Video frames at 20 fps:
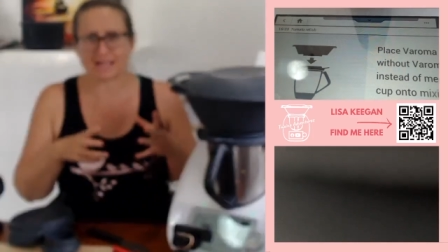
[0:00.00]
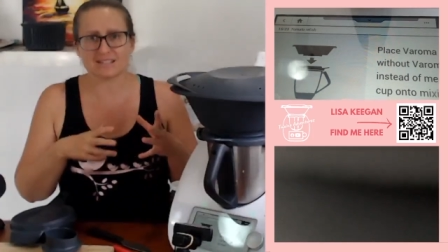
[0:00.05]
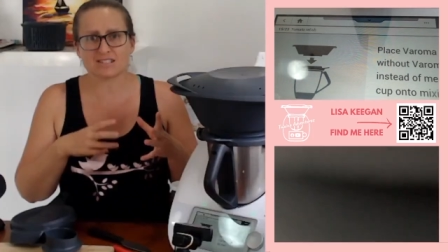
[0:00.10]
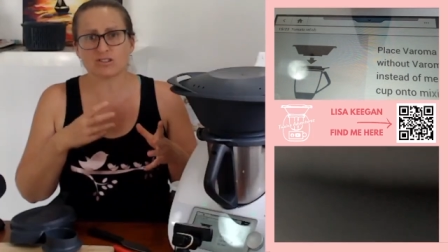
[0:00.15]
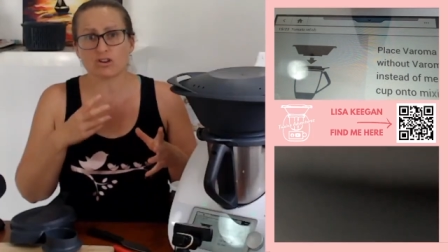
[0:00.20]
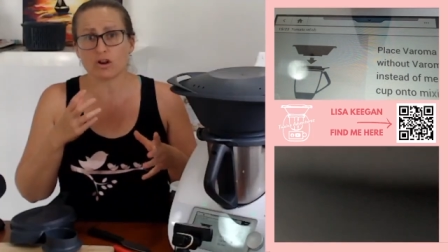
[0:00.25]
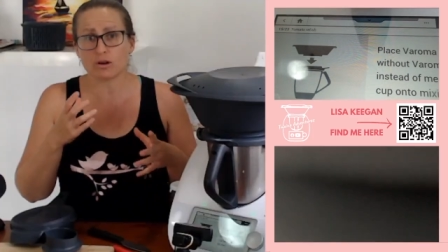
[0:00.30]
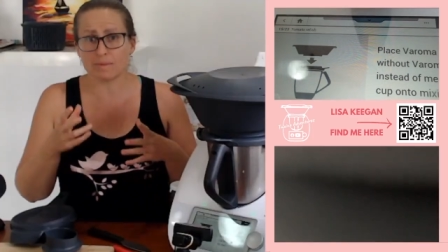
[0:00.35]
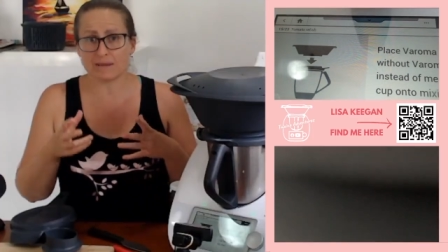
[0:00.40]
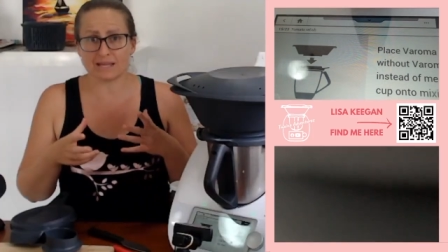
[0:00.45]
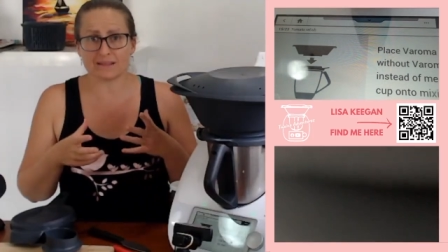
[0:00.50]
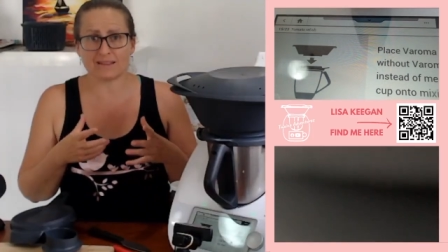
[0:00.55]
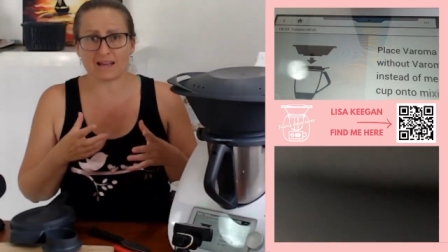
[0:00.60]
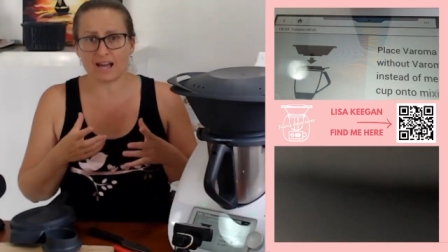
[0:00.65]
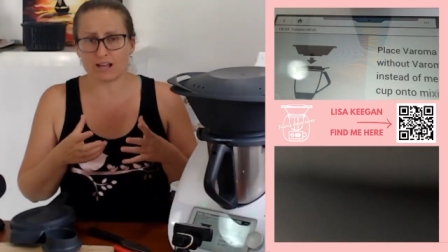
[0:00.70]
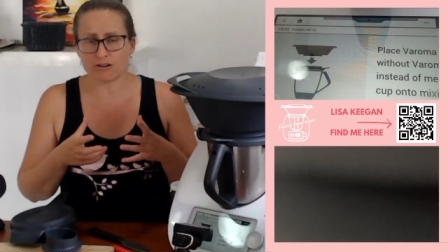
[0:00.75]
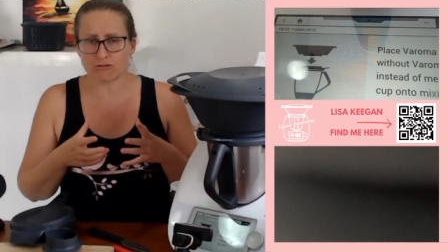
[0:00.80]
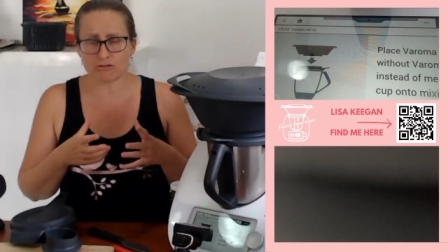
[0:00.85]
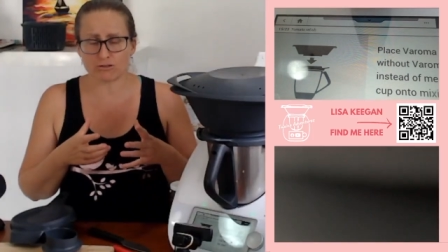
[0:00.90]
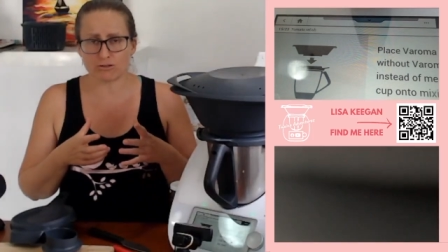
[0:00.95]
It's got to be at the
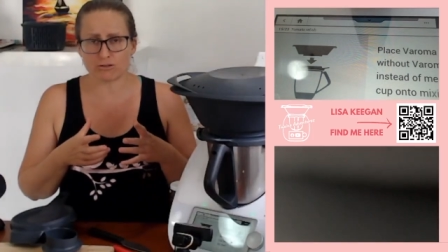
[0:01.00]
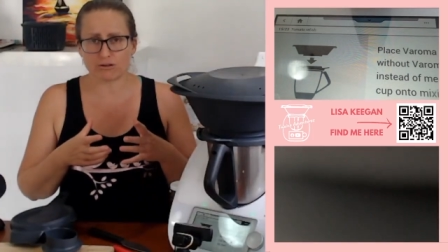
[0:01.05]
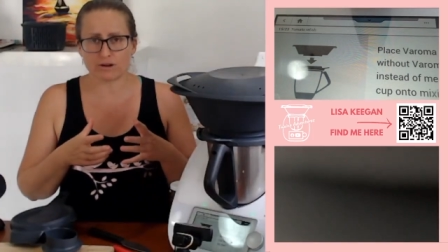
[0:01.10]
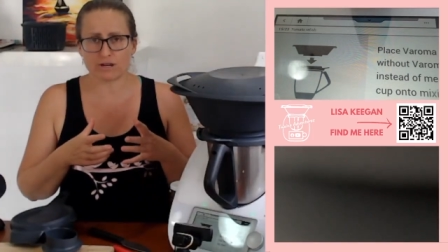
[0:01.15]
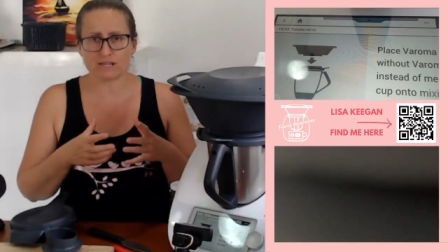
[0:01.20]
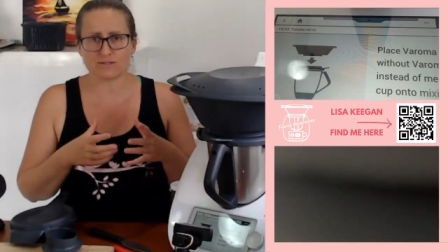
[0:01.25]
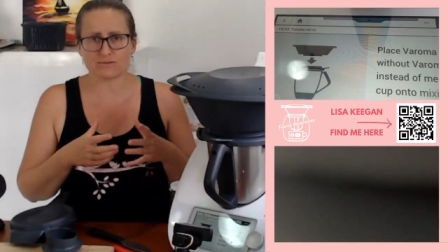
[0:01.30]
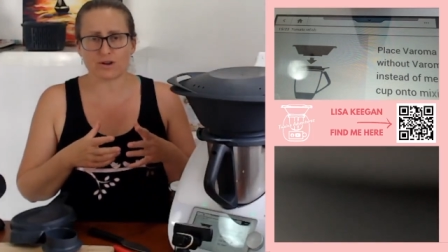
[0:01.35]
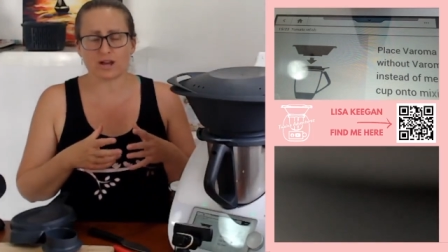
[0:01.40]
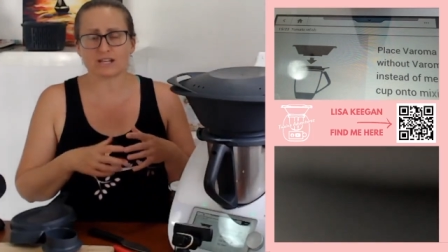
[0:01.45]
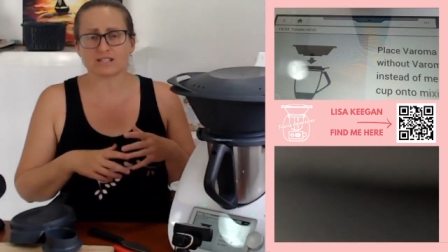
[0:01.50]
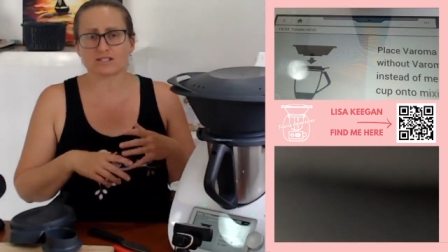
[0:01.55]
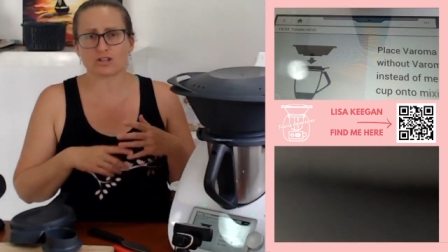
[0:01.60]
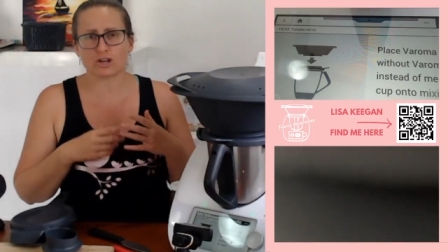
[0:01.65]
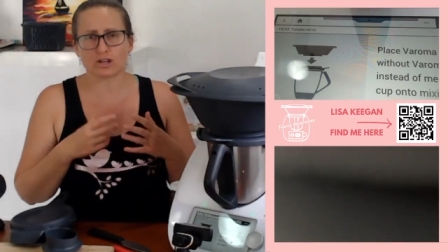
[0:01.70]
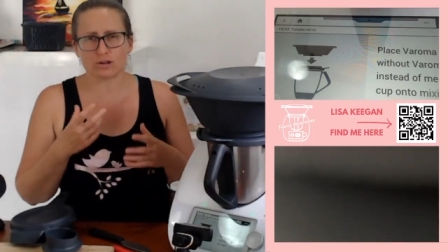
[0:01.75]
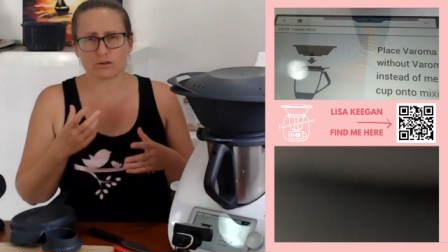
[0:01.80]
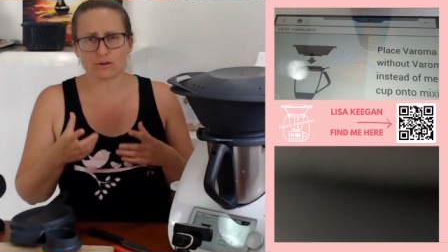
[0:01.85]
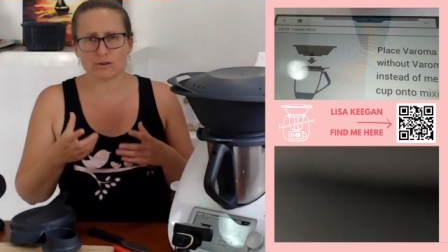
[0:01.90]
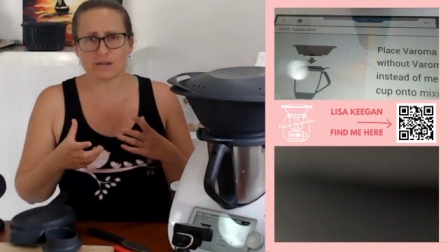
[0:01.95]
100 degrees, right? It's got
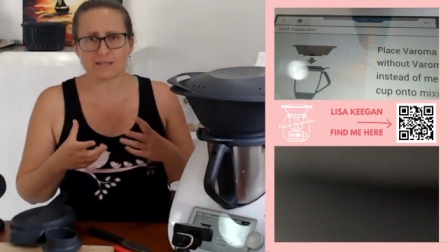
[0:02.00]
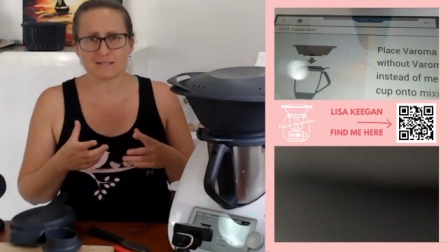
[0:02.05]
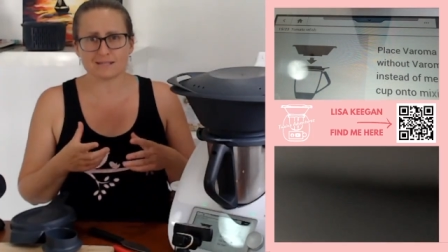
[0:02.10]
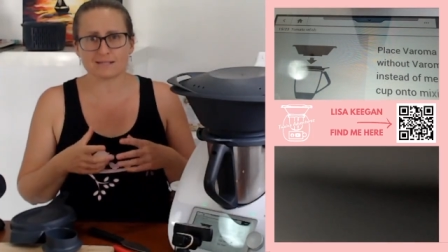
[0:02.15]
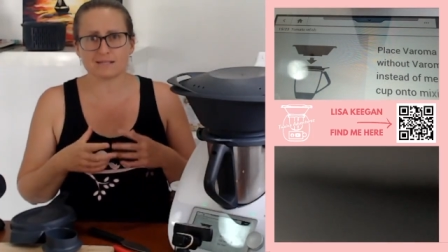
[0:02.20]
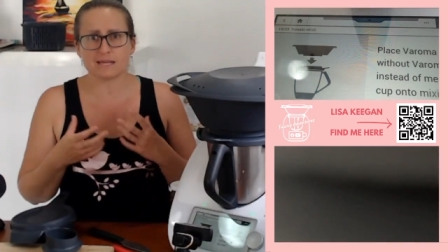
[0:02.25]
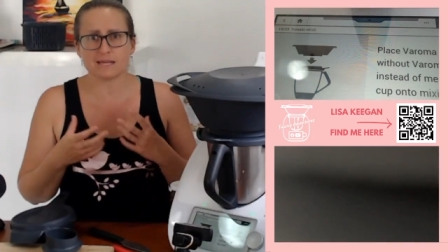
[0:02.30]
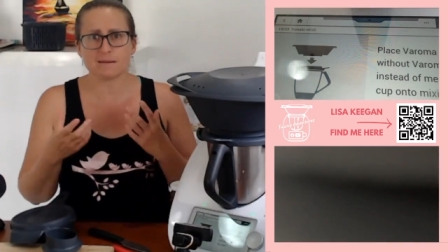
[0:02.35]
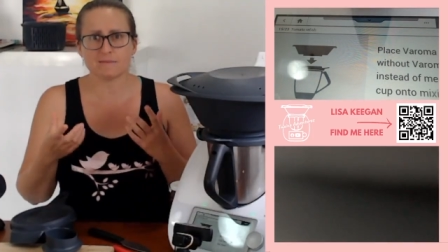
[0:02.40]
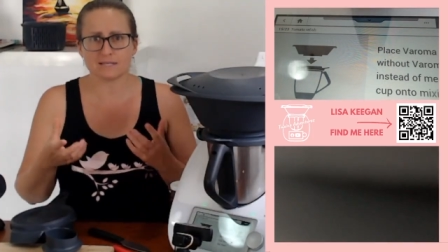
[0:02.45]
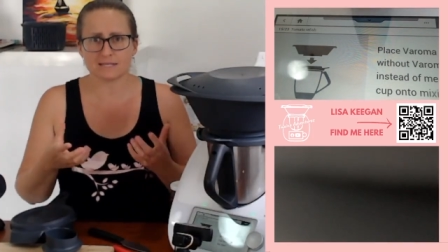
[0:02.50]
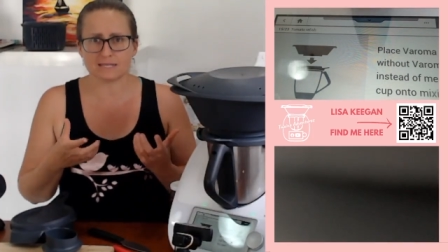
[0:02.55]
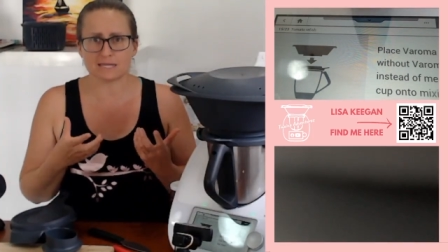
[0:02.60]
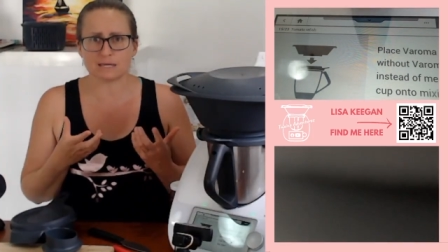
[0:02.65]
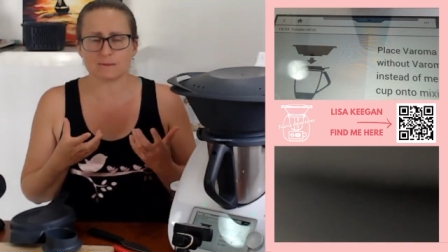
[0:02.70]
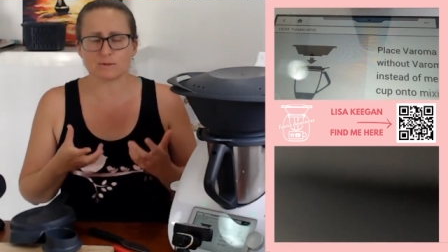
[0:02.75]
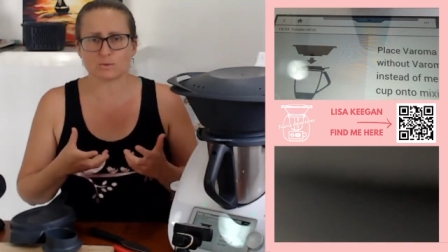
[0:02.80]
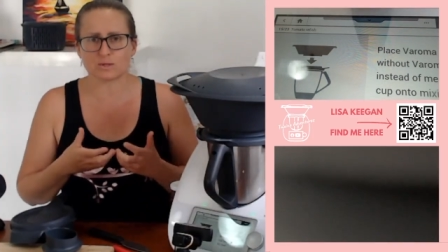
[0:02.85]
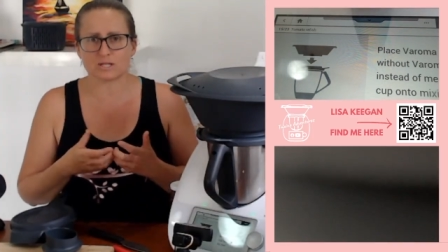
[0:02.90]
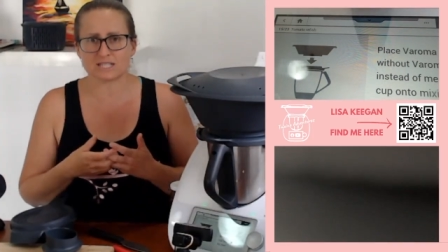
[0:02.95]
to create the steam. The
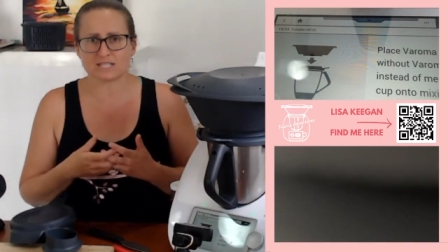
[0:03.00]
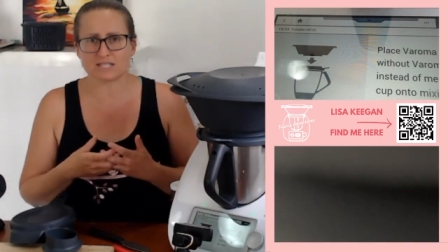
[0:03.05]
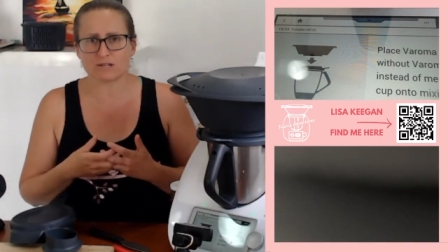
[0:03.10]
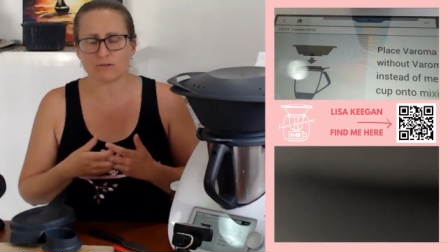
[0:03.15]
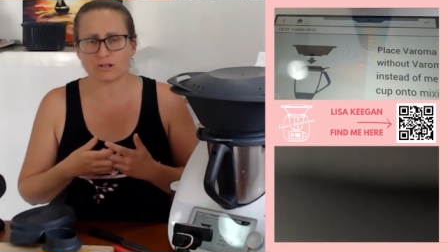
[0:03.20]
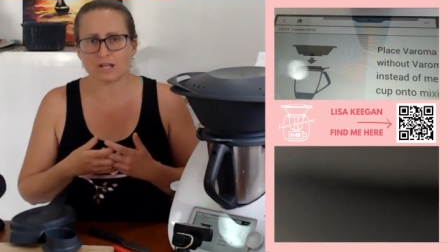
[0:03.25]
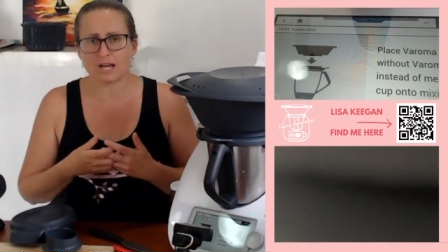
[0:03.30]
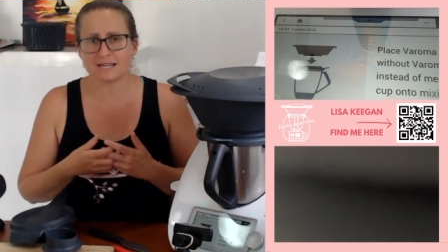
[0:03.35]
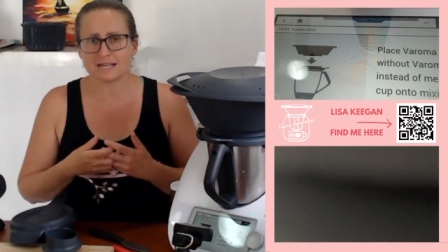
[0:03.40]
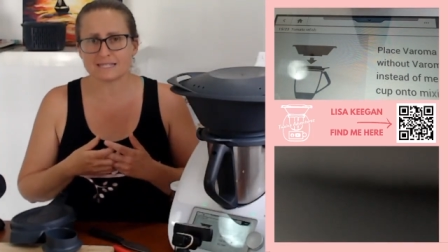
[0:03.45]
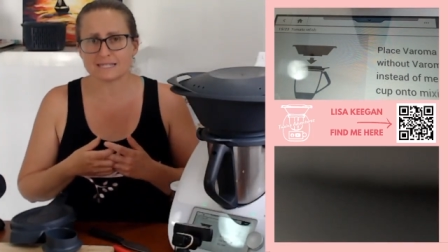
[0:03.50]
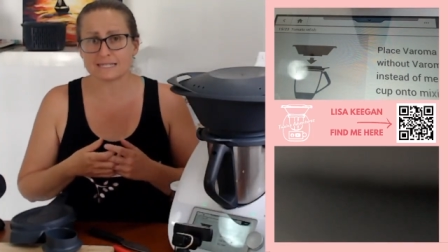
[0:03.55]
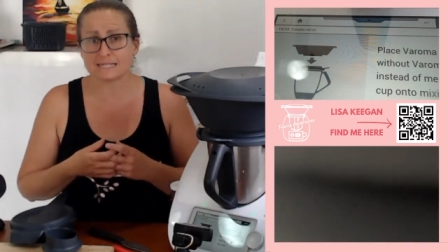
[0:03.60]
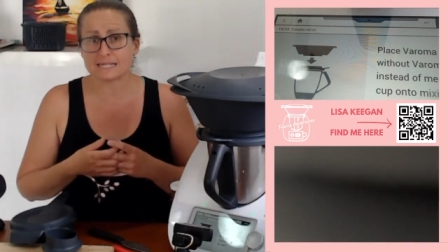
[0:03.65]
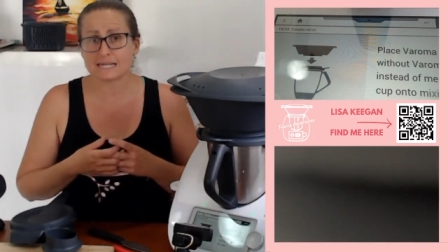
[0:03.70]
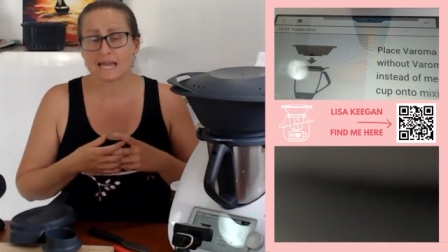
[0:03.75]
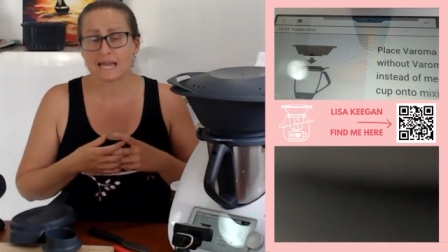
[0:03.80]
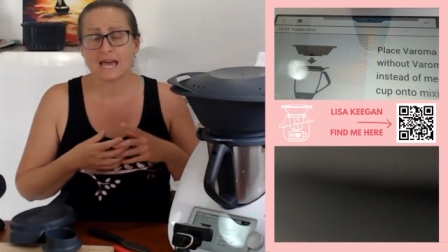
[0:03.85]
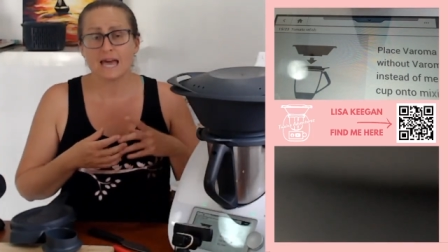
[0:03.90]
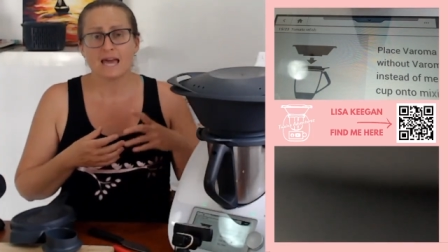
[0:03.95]
steam is what sterilizes it.